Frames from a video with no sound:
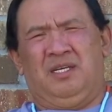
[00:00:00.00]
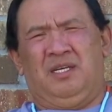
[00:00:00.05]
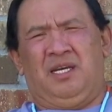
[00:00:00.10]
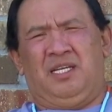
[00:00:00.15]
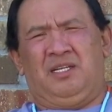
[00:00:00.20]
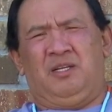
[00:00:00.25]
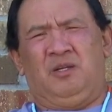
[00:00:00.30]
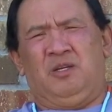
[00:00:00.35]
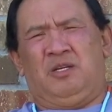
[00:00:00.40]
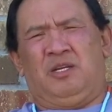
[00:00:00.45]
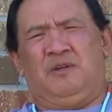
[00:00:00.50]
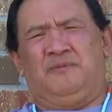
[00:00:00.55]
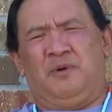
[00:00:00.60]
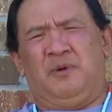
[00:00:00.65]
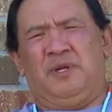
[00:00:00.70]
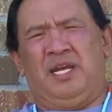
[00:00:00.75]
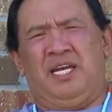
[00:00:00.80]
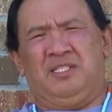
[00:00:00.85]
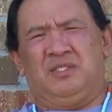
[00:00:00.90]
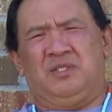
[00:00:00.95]
They're looking
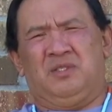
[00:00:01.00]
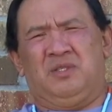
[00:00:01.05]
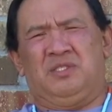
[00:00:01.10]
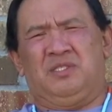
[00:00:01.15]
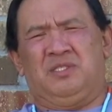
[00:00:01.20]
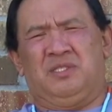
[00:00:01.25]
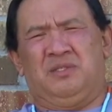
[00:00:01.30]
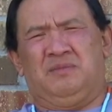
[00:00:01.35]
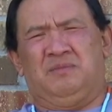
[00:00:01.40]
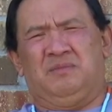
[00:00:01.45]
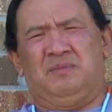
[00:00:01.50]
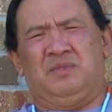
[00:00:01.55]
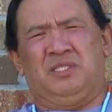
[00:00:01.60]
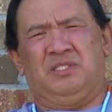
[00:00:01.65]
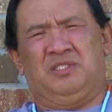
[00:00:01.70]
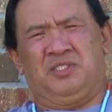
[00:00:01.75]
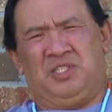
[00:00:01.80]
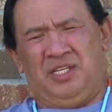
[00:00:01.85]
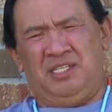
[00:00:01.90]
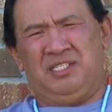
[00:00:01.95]
for answers.
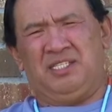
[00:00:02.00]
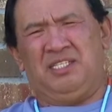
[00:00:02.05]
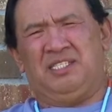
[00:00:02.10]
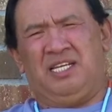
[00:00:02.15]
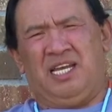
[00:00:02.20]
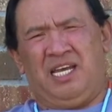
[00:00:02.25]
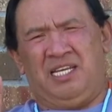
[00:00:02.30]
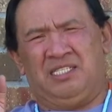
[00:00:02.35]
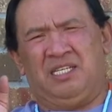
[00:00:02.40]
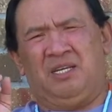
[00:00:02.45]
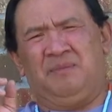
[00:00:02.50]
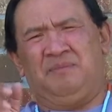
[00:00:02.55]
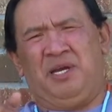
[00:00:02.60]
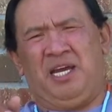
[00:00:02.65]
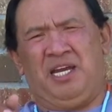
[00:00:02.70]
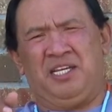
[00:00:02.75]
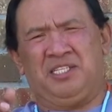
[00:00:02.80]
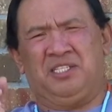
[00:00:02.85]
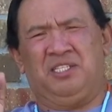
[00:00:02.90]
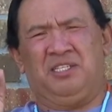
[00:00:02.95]
Jesus has
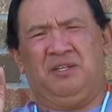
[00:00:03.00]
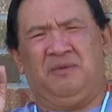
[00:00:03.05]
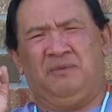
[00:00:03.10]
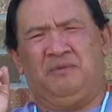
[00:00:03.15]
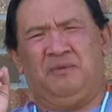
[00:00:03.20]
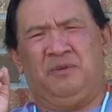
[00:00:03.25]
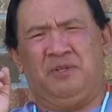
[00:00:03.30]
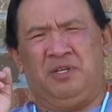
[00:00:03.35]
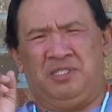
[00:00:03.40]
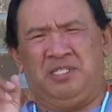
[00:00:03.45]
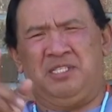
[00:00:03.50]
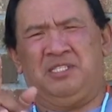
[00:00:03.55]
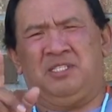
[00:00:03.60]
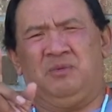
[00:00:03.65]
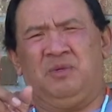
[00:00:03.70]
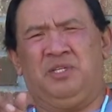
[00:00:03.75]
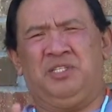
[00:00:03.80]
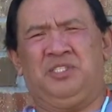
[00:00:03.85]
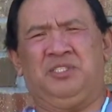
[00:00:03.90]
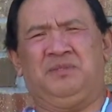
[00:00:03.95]
compassion for your
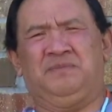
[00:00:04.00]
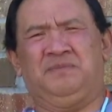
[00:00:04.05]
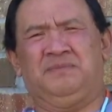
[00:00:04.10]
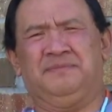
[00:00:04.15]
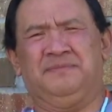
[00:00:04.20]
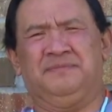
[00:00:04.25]
situation.